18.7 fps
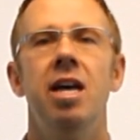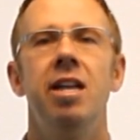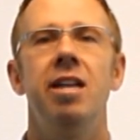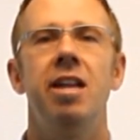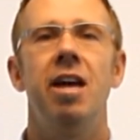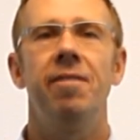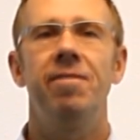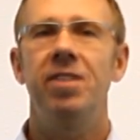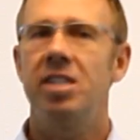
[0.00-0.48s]

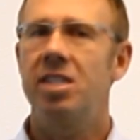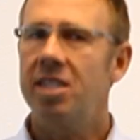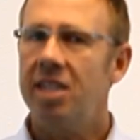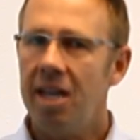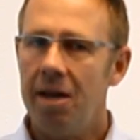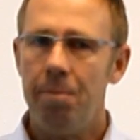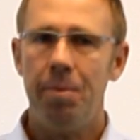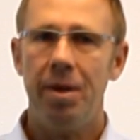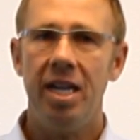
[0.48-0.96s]
Now, if you
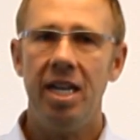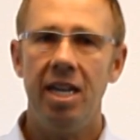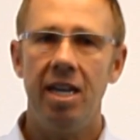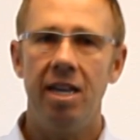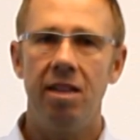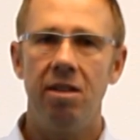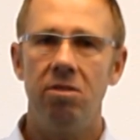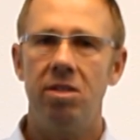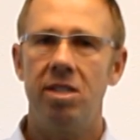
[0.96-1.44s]
skip any
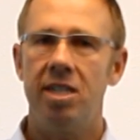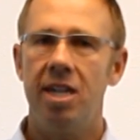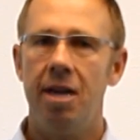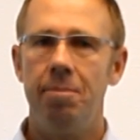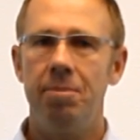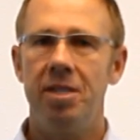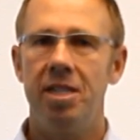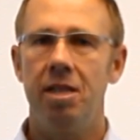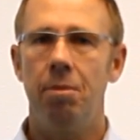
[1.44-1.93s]
of those
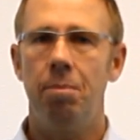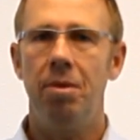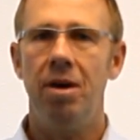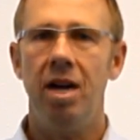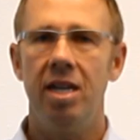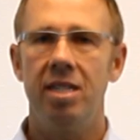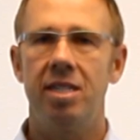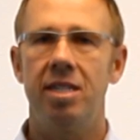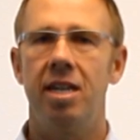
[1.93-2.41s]
steps in the
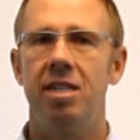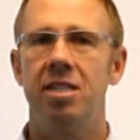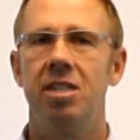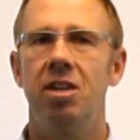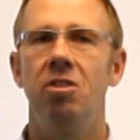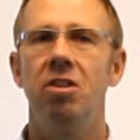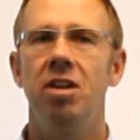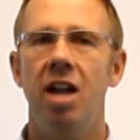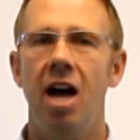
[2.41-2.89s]
process,
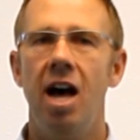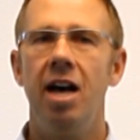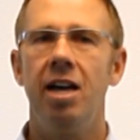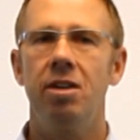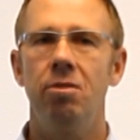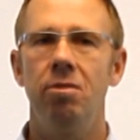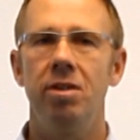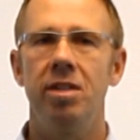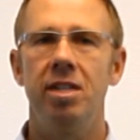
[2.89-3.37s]
you're not
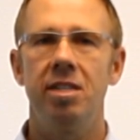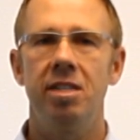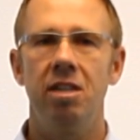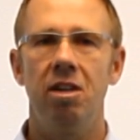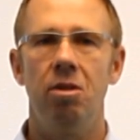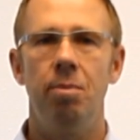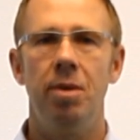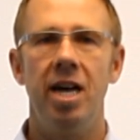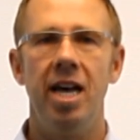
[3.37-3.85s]
going to
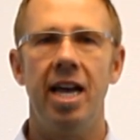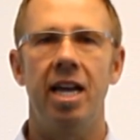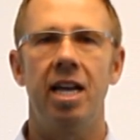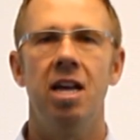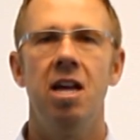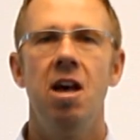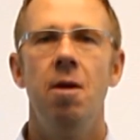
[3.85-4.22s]
sell a bike.